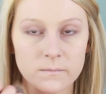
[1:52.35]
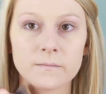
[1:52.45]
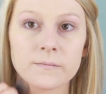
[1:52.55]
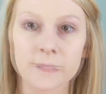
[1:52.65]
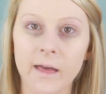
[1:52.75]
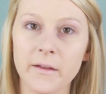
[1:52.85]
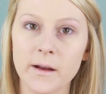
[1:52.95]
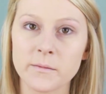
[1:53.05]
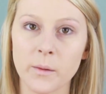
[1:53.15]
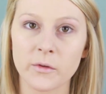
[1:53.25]
So now that
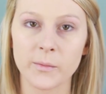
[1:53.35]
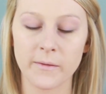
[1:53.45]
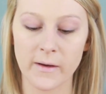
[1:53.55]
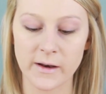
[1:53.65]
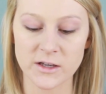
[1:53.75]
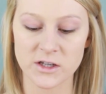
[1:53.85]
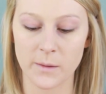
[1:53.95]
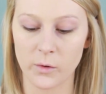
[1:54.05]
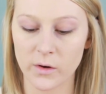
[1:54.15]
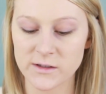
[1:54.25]
I'm done with my foundation,
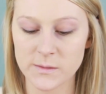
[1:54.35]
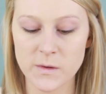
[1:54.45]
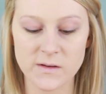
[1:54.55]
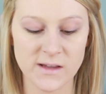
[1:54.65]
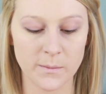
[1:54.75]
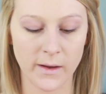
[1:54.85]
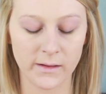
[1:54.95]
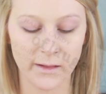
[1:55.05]
I'm going to be using my